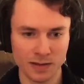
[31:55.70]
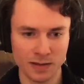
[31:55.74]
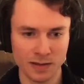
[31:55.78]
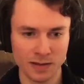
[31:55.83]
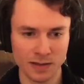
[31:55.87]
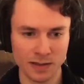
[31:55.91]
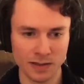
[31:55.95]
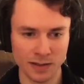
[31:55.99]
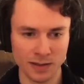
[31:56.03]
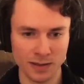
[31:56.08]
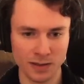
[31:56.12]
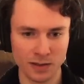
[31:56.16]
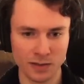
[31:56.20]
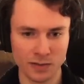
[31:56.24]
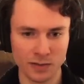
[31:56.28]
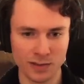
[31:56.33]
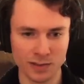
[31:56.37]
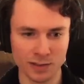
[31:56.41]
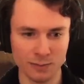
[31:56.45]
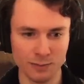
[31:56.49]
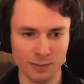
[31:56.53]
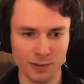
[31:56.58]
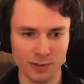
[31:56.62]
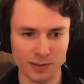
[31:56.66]
Now I think we
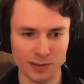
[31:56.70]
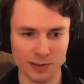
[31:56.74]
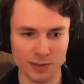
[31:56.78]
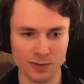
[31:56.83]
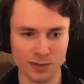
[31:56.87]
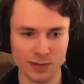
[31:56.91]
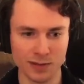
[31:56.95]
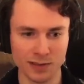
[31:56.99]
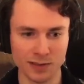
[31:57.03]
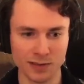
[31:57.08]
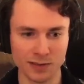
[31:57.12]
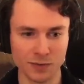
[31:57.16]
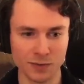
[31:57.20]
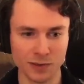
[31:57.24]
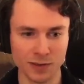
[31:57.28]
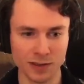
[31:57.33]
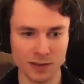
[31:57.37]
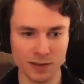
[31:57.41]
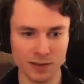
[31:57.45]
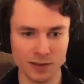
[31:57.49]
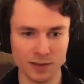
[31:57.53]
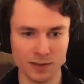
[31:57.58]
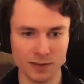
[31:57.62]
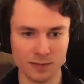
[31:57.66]
should push with this
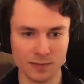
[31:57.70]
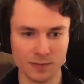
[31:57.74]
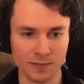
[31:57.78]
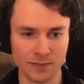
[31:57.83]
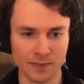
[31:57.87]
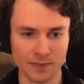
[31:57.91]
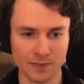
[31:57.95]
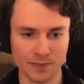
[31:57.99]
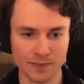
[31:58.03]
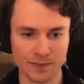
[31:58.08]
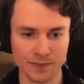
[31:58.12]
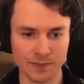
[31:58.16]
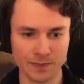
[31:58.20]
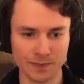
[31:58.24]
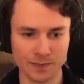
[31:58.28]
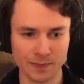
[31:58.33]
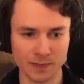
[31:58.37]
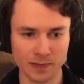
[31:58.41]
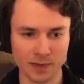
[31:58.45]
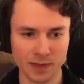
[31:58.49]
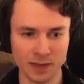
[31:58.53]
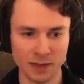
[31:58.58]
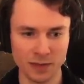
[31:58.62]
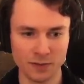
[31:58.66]
friend,
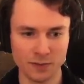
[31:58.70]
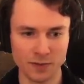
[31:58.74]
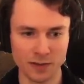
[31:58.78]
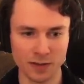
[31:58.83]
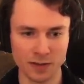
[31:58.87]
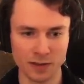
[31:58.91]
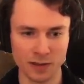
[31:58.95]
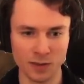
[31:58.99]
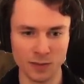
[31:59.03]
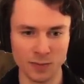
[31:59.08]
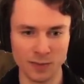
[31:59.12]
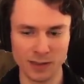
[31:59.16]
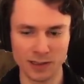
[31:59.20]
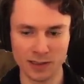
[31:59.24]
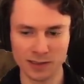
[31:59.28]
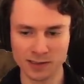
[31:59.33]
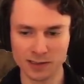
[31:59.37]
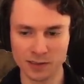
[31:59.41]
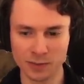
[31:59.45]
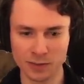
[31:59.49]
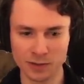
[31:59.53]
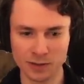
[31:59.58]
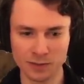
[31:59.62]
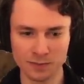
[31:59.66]
if at all
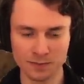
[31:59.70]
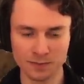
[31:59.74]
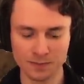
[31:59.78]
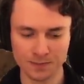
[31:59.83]
possible.